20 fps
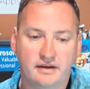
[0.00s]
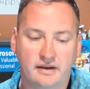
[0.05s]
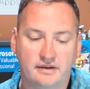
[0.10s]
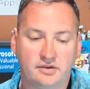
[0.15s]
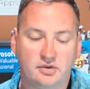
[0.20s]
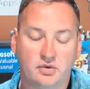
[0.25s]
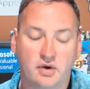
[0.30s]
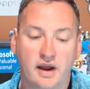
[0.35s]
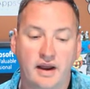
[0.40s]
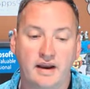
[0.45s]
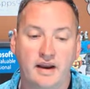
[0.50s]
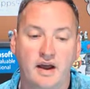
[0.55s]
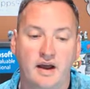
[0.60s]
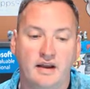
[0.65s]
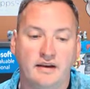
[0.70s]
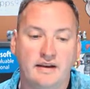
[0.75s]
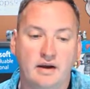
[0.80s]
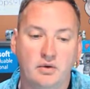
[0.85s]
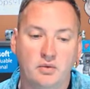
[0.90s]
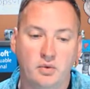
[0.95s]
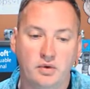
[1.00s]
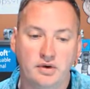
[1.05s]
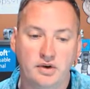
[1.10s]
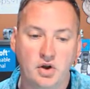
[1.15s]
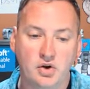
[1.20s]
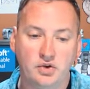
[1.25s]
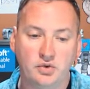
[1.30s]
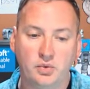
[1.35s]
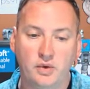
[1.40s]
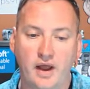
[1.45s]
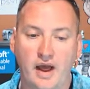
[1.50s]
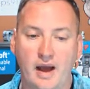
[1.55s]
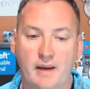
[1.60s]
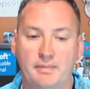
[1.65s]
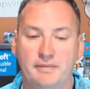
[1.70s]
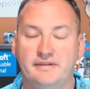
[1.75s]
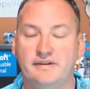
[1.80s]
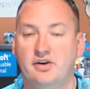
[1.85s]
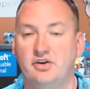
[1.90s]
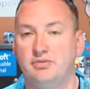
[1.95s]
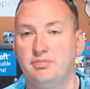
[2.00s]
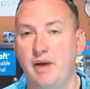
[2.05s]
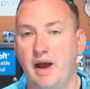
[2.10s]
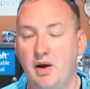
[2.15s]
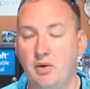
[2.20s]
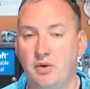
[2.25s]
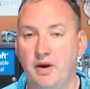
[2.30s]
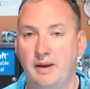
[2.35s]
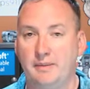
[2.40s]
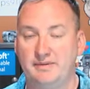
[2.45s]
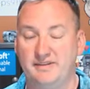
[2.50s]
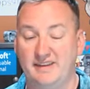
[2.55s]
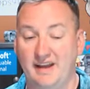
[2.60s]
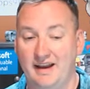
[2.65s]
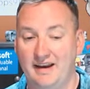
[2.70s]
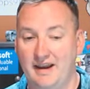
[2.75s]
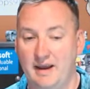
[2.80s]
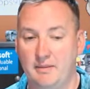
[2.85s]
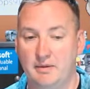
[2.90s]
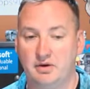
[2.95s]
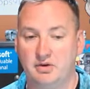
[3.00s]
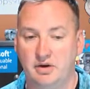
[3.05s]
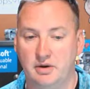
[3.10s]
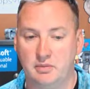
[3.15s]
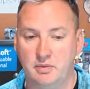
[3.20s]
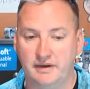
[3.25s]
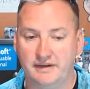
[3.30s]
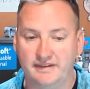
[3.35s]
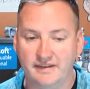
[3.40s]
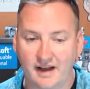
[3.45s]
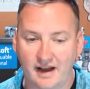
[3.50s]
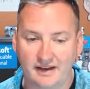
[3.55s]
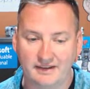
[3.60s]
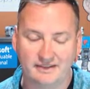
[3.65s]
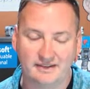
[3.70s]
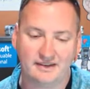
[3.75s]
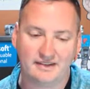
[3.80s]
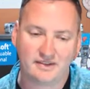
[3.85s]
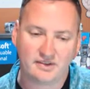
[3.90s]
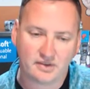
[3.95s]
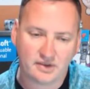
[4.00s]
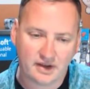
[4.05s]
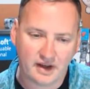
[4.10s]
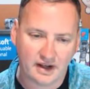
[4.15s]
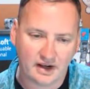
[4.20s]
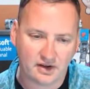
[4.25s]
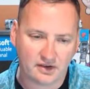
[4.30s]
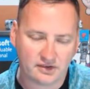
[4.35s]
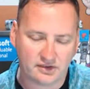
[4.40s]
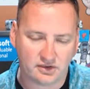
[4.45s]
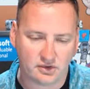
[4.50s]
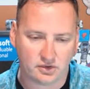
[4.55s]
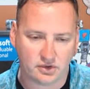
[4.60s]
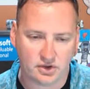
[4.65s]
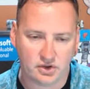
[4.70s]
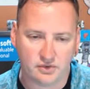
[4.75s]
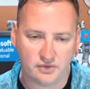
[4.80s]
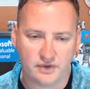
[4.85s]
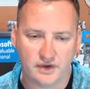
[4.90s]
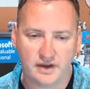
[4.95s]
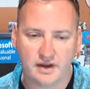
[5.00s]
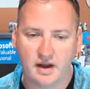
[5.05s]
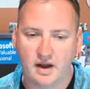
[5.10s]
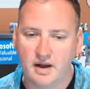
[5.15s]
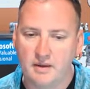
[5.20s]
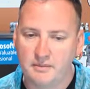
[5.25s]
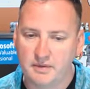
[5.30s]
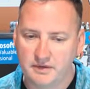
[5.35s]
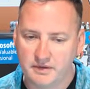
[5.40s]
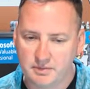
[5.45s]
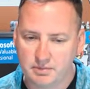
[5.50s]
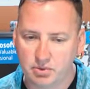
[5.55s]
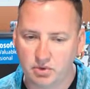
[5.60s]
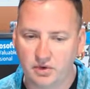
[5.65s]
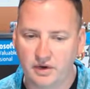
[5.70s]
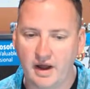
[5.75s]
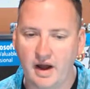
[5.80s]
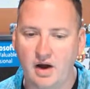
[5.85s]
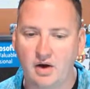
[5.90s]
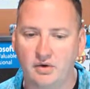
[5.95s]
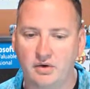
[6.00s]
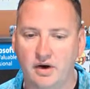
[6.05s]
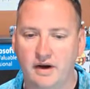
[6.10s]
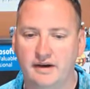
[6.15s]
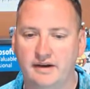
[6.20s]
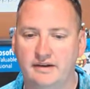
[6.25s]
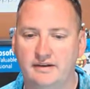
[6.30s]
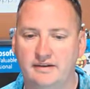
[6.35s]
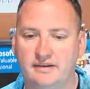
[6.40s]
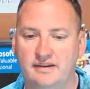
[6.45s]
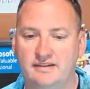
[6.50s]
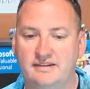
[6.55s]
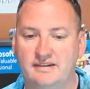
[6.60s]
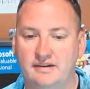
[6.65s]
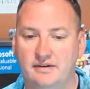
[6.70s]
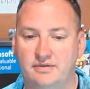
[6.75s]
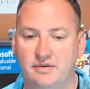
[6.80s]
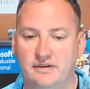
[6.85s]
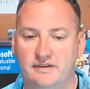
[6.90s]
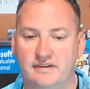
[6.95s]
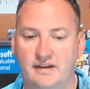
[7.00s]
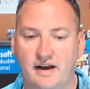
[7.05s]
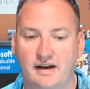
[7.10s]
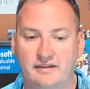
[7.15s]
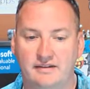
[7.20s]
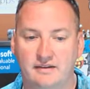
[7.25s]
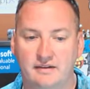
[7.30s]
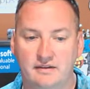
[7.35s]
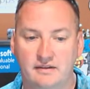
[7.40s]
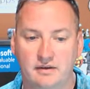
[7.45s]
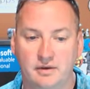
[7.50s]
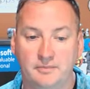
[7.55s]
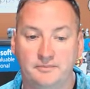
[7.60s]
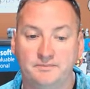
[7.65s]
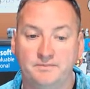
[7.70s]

it's great. Now what, notice what happens here is Power Apps dynamically resized it, so it kind of looks a little goofy, but if you pull it out, right, it gets different sizes.